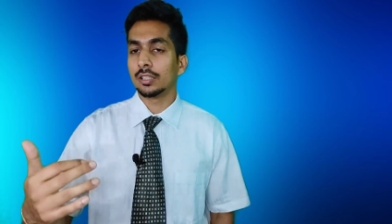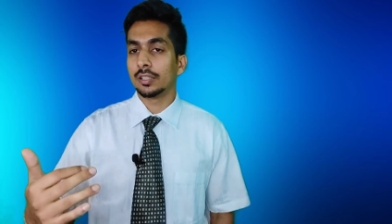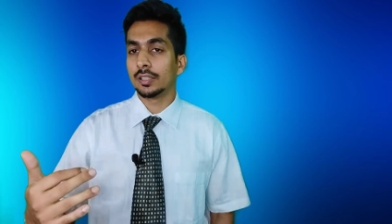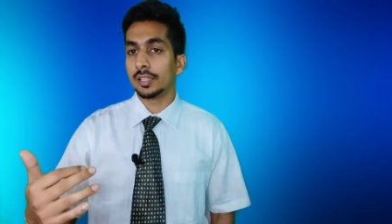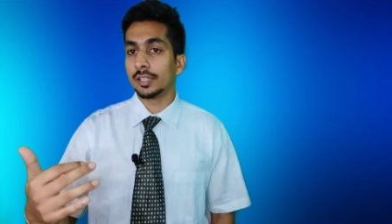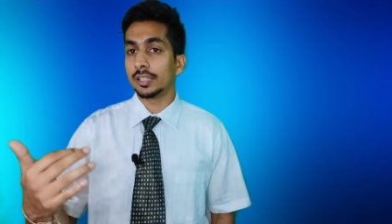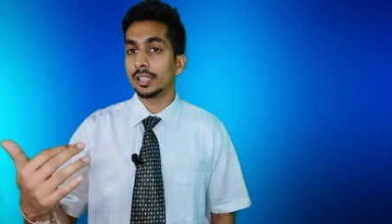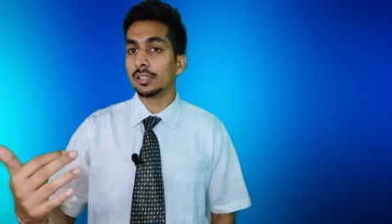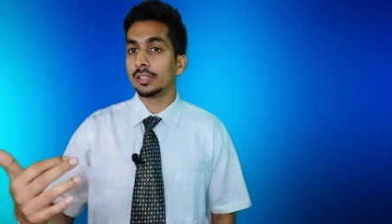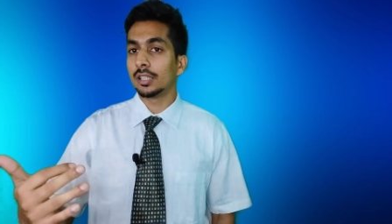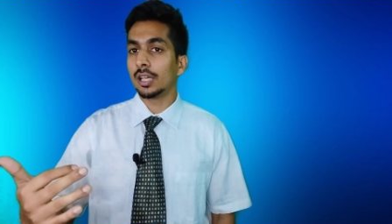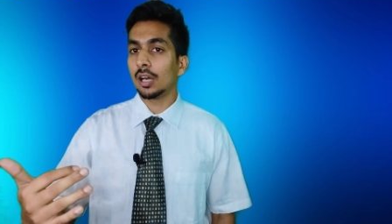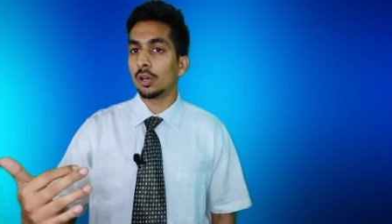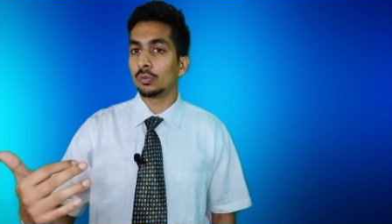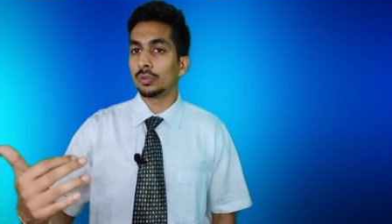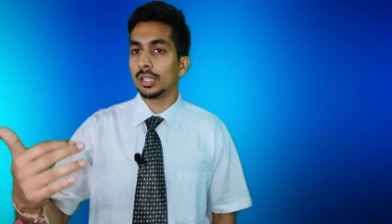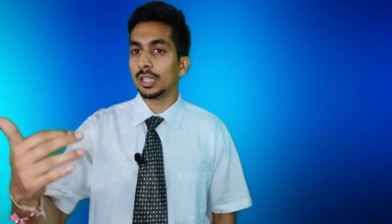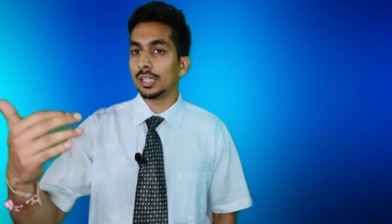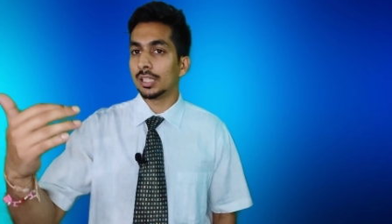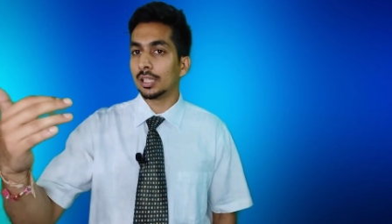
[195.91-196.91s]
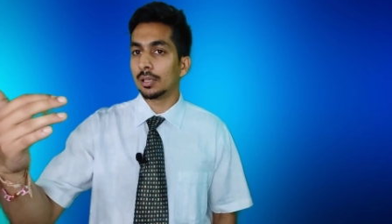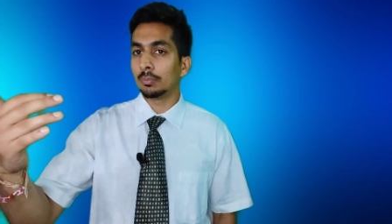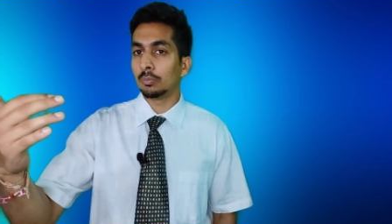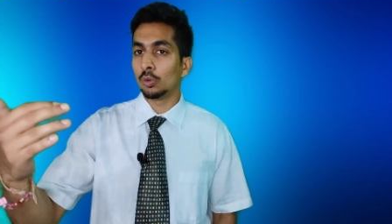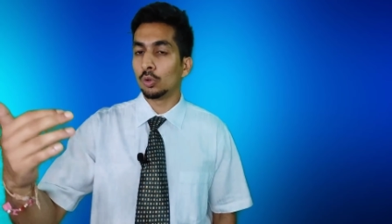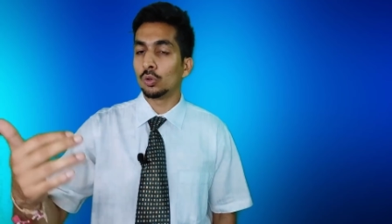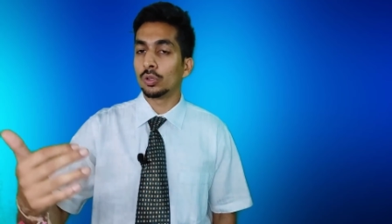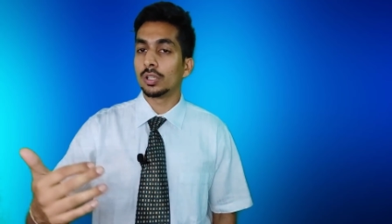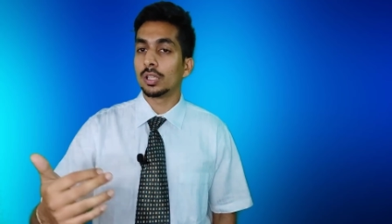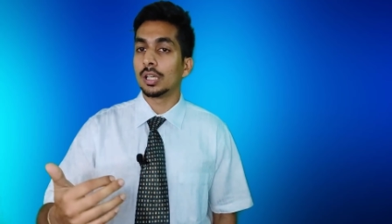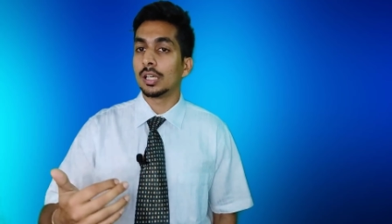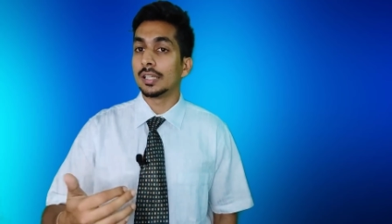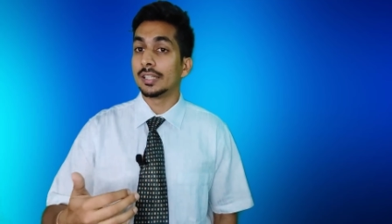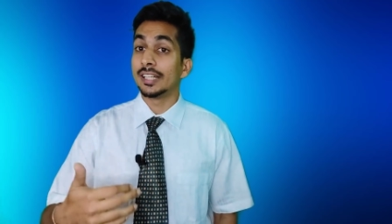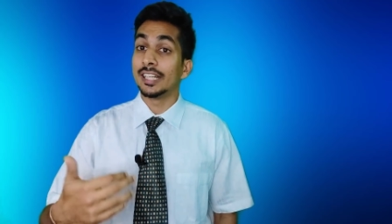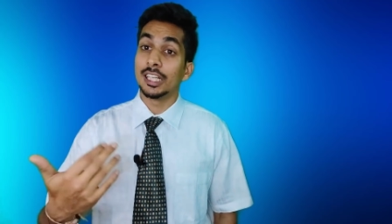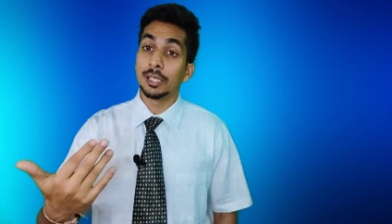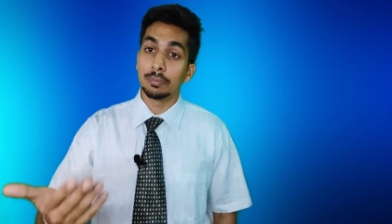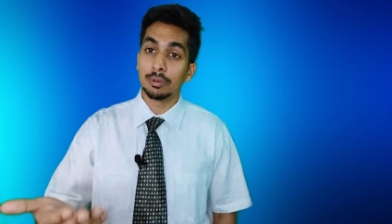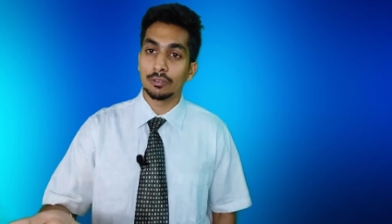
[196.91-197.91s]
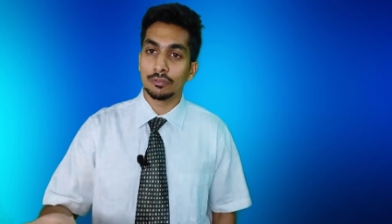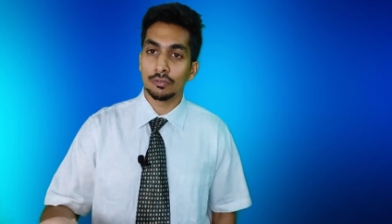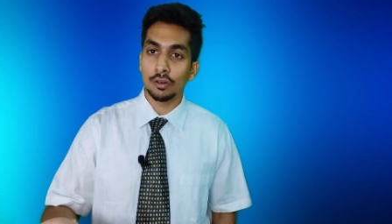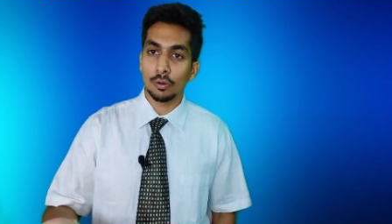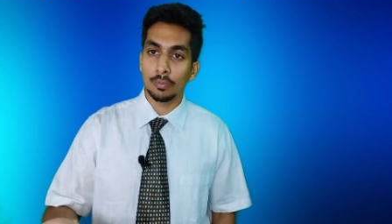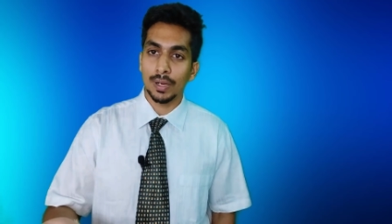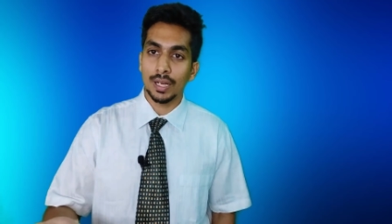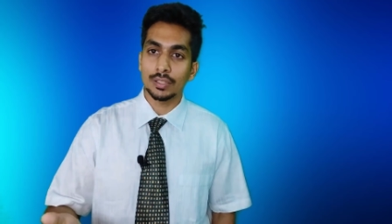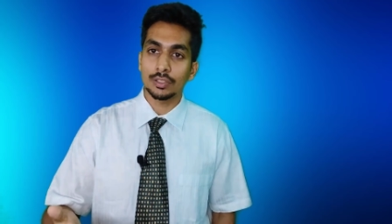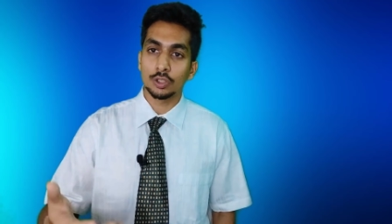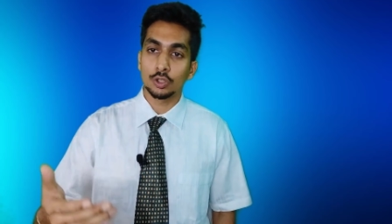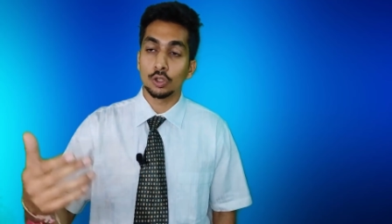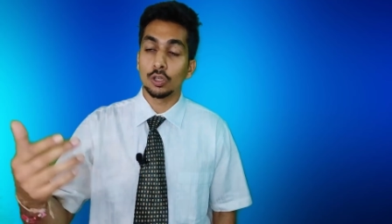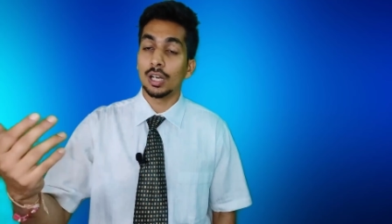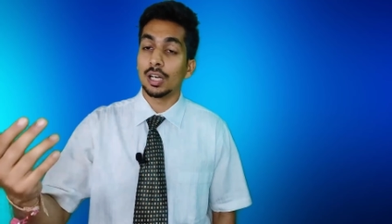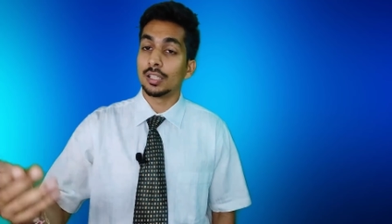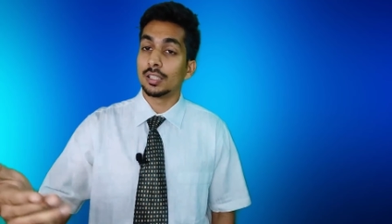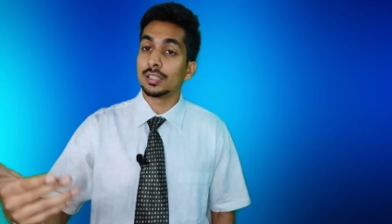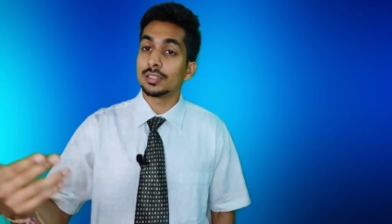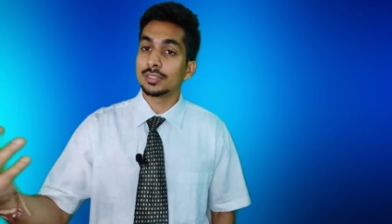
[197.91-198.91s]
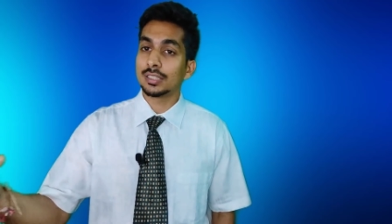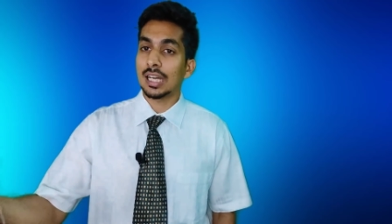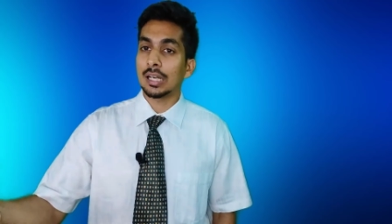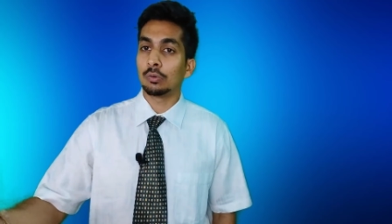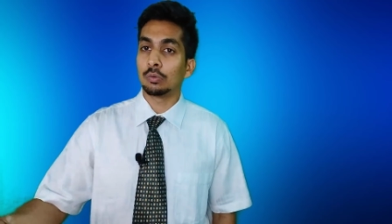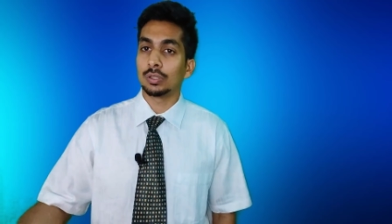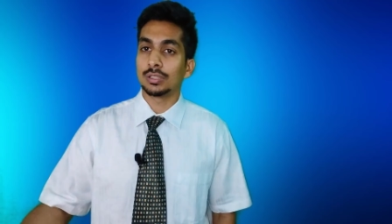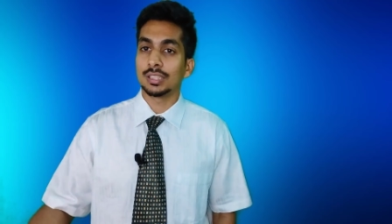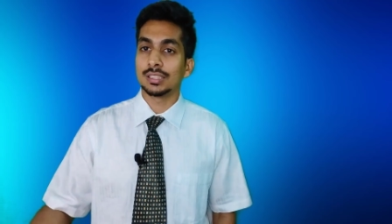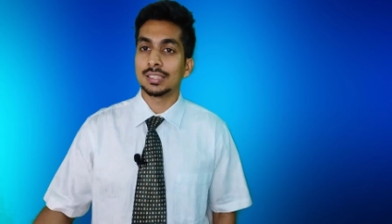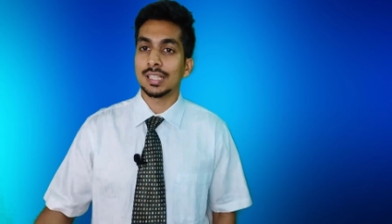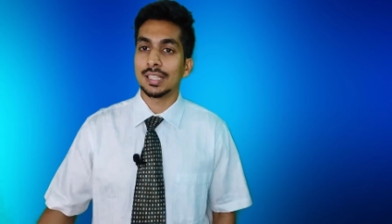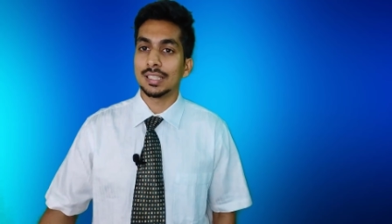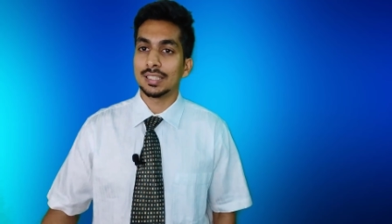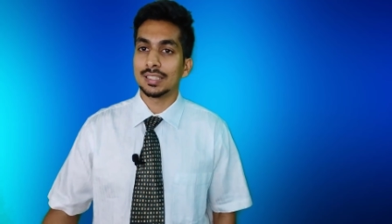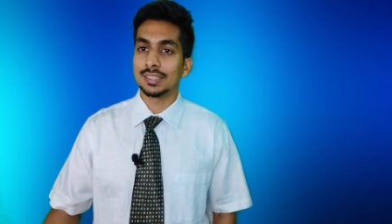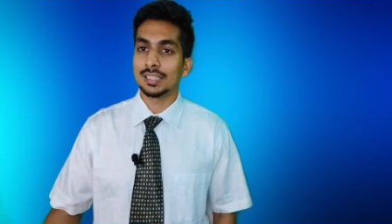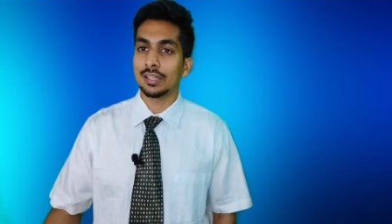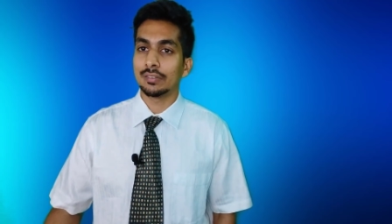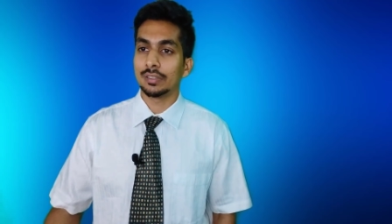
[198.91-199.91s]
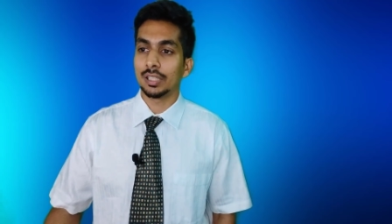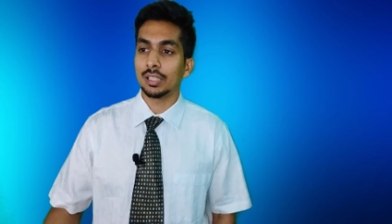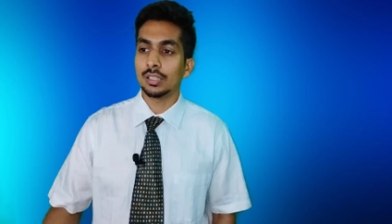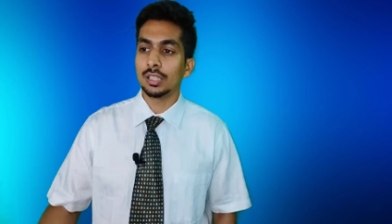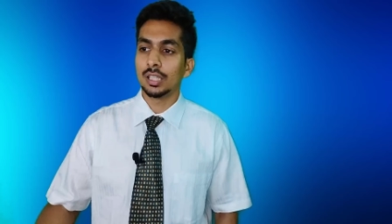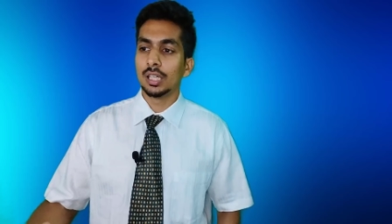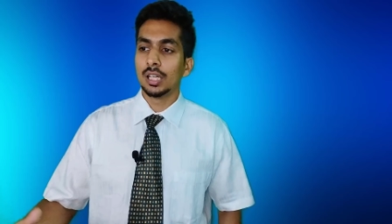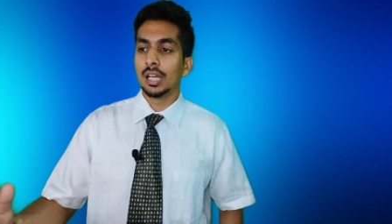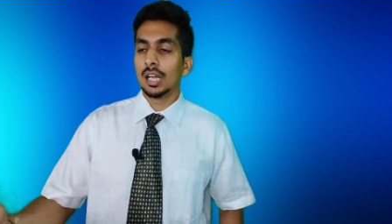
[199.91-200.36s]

written down in a more readable format so you'll understand what the scientists have done